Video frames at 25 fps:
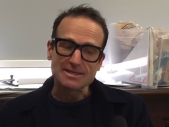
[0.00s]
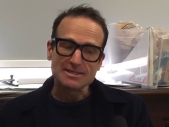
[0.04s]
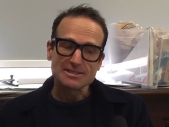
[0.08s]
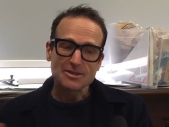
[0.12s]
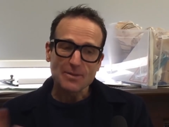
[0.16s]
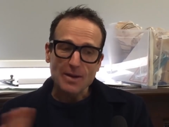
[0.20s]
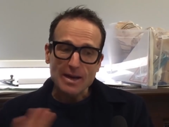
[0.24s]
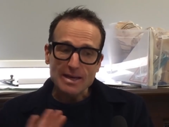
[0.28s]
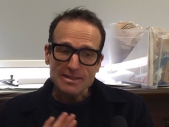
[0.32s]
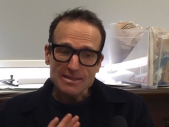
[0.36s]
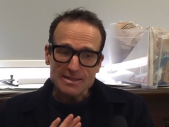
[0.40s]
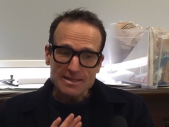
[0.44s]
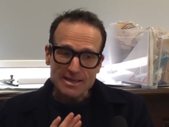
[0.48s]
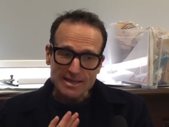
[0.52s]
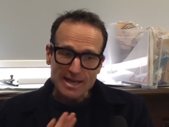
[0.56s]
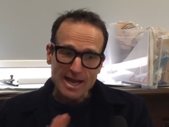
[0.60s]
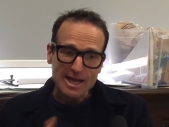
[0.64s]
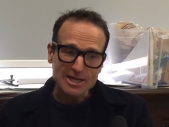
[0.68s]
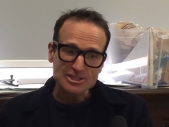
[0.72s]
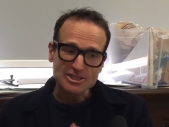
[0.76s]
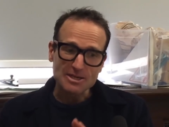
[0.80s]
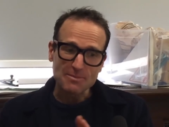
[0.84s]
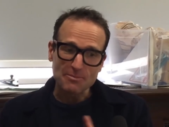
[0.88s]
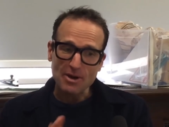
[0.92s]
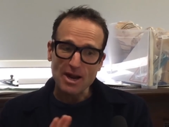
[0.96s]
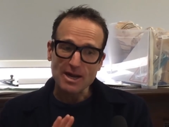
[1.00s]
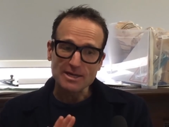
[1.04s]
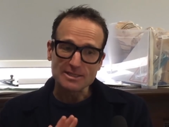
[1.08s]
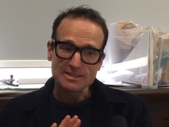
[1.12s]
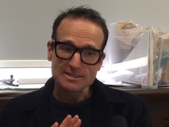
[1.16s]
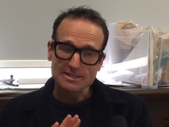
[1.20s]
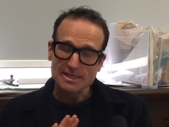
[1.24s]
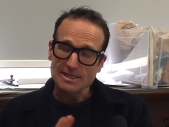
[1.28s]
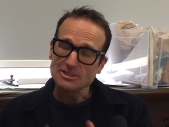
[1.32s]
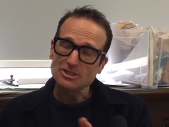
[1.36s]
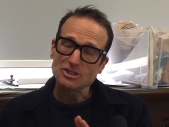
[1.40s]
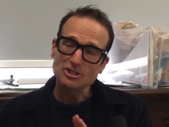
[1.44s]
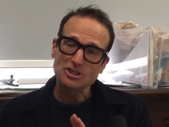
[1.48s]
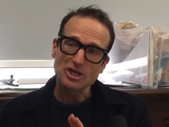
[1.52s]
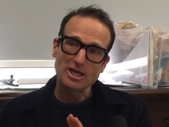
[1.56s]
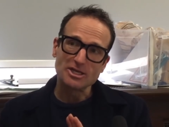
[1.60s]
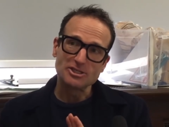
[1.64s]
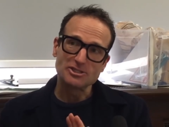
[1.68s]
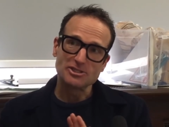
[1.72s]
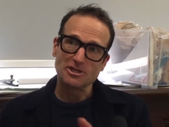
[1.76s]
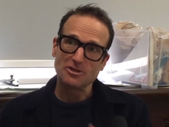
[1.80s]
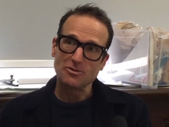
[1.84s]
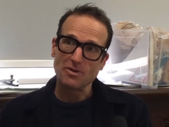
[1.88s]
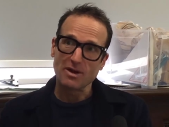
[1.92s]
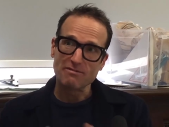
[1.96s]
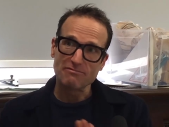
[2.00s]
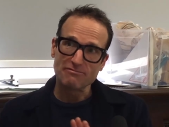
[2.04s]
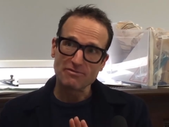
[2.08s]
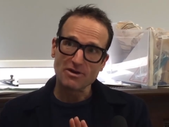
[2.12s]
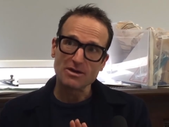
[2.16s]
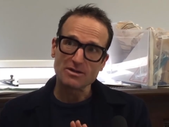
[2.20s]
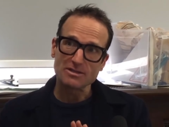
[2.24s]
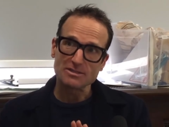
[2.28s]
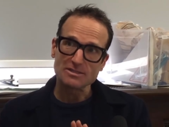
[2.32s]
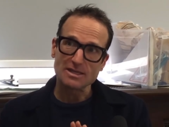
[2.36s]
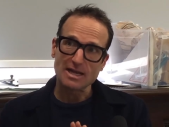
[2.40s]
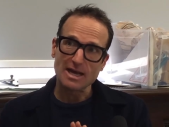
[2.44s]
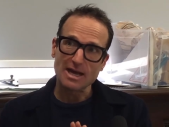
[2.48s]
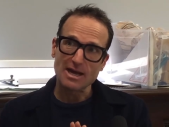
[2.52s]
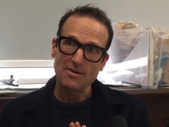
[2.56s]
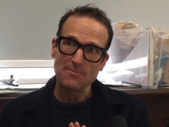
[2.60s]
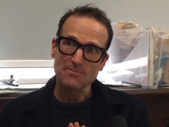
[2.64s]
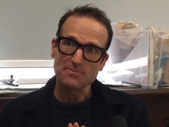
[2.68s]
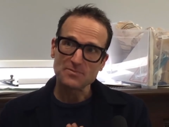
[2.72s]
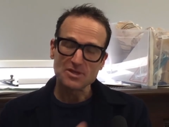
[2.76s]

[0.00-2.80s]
So I think actually practice is changing quite fast now.